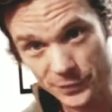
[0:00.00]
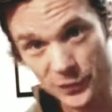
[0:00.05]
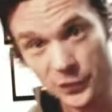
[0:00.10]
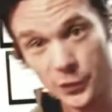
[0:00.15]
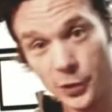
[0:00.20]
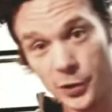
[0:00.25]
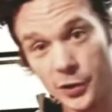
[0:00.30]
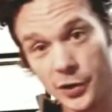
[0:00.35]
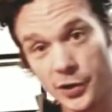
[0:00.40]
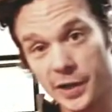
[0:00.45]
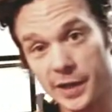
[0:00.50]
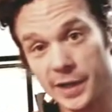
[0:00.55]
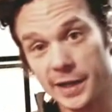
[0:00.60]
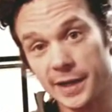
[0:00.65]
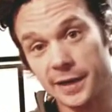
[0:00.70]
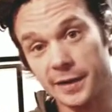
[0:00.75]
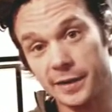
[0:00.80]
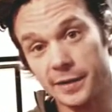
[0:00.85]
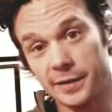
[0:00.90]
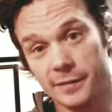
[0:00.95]
You're going
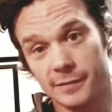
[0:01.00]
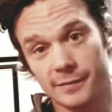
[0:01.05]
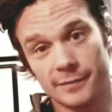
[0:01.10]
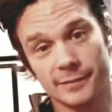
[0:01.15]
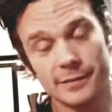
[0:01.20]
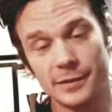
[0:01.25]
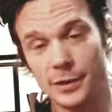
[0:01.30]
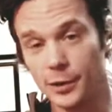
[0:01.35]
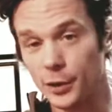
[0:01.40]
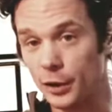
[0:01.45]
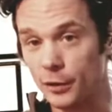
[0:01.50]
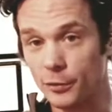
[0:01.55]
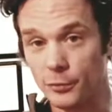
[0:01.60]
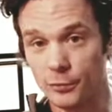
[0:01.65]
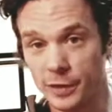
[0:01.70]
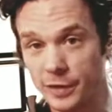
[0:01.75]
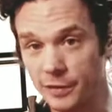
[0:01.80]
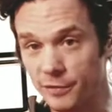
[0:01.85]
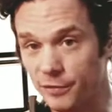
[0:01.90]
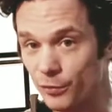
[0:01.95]
to
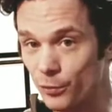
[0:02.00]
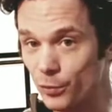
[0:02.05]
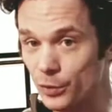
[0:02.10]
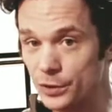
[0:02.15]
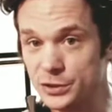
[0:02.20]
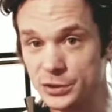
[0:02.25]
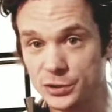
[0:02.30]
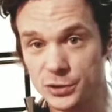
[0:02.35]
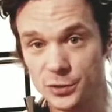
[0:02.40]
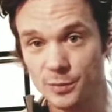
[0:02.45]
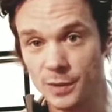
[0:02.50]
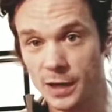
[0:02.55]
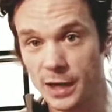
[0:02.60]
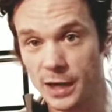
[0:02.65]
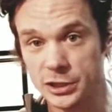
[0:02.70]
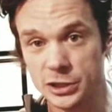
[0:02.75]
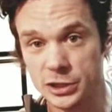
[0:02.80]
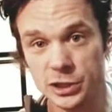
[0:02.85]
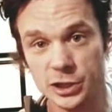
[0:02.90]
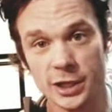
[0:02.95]
reinforce too
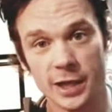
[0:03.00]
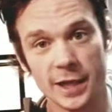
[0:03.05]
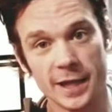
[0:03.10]
much,